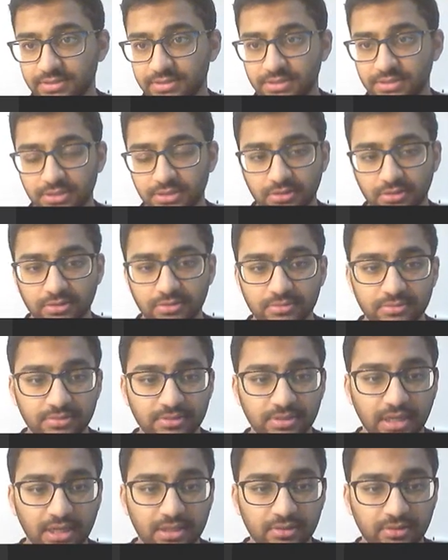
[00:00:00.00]
Still
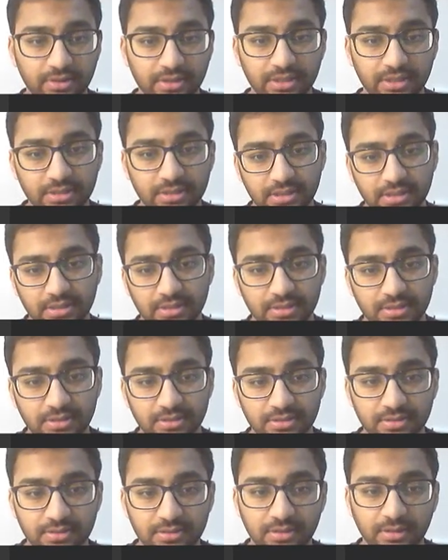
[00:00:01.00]
not looking like
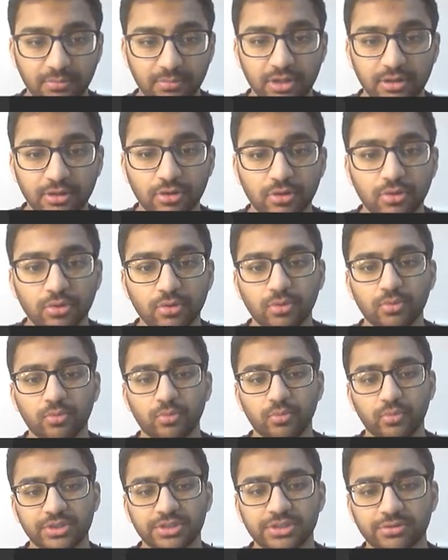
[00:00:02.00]
I'm going to go
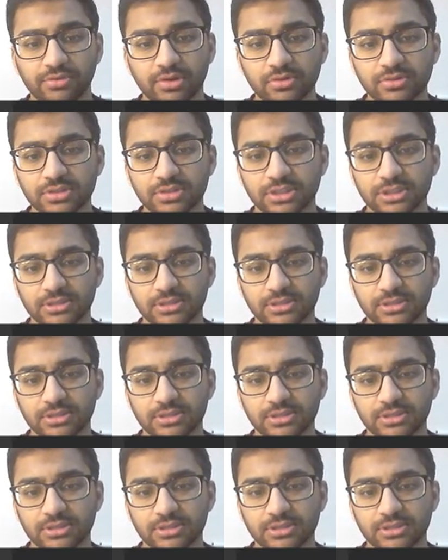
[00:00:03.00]
with DeRozan.